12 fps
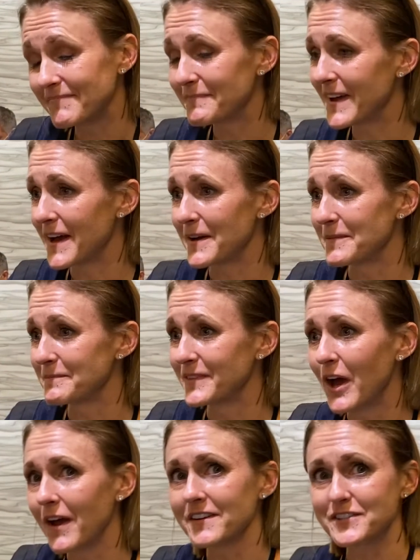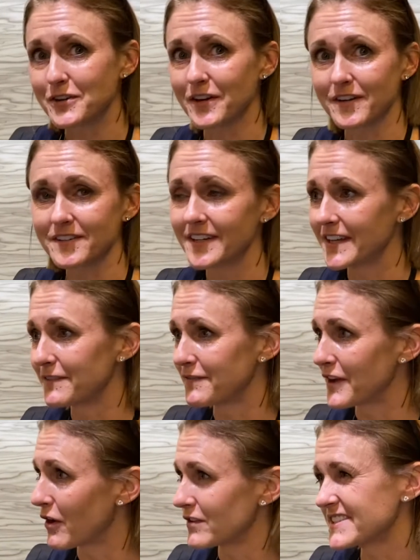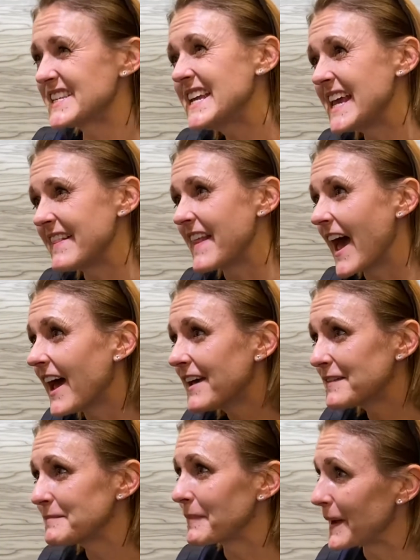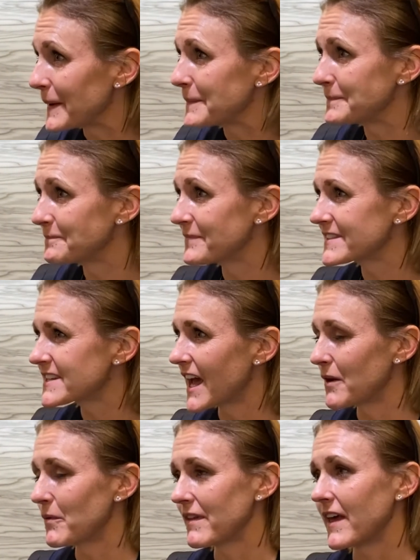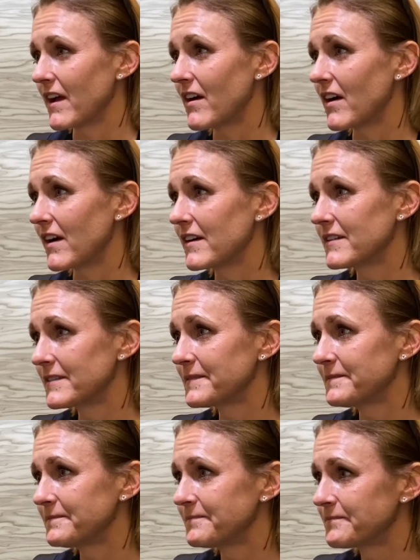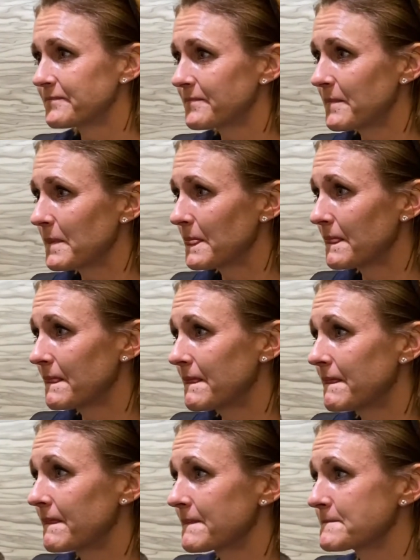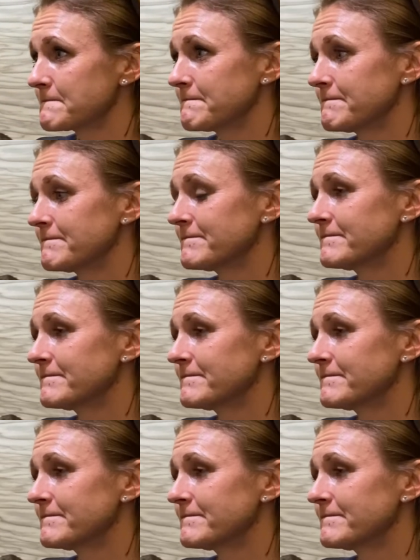Not sure if they're all seeking that, but it's kind of where they are. But you guys at Soul Shepherding can,